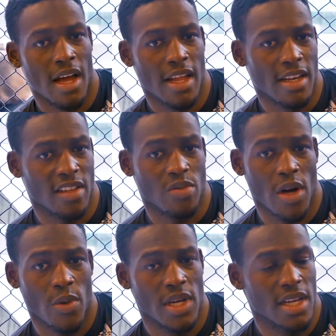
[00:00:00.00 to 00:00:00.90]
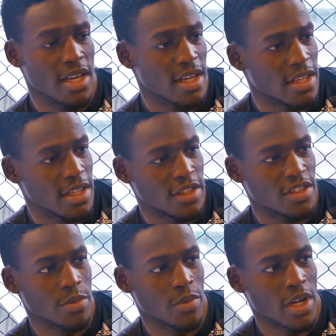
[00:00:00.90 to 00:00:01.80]
And that's why we're here in the
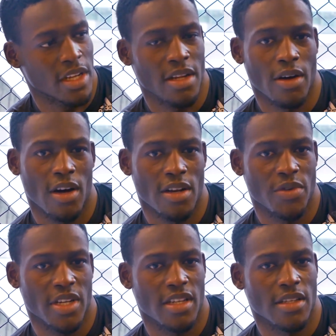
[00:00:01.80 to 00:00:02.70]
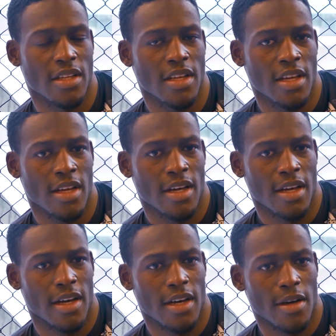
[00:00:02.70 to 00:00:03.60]
gym working it hard every day.
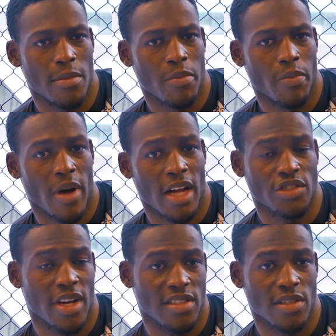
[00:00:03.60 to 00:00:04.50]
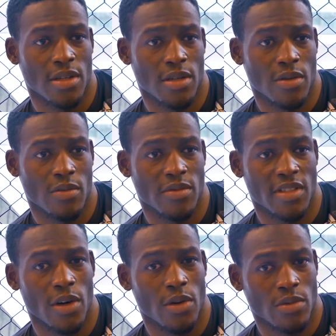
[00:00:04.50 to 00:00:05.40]
I try to
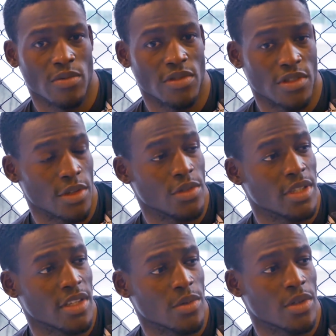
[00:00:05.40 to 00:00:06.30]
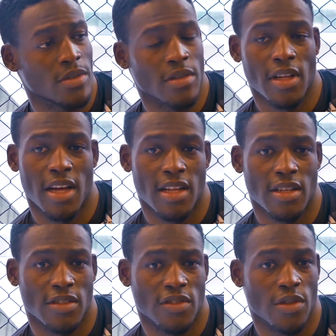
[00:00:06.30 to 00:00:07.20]
tell children as well
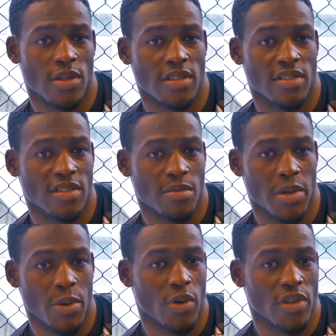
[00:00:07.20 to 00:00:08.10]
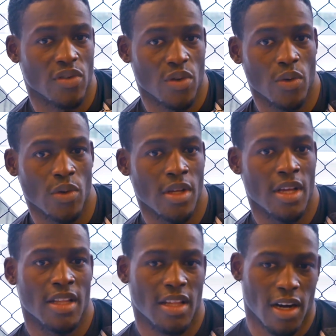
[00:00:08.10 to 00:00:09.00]
and students, people in the school,
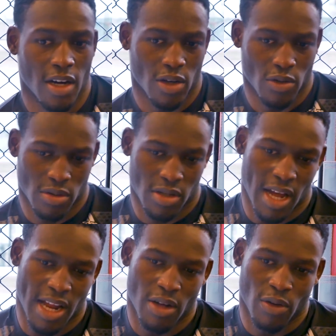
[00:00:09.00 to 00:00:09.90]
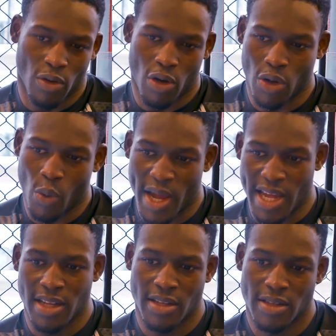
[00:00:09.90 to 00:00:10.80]
kind of on the
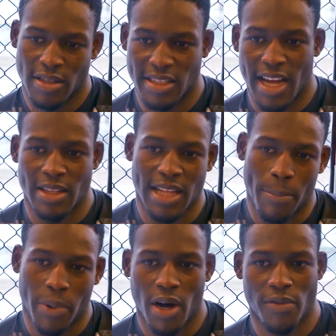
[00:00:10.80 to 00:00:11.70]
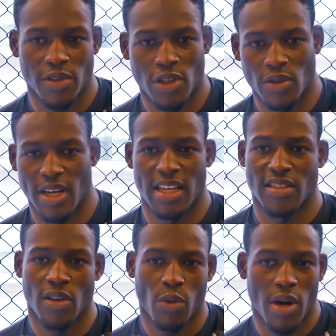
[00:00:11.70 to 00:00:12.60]
way down that path, you know, that
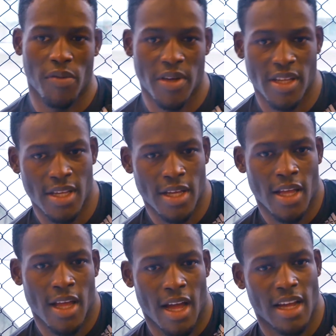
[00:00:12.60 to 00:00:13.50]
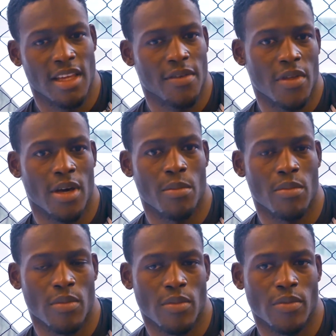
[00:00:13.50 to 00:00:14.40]
it's not worth it, and give them,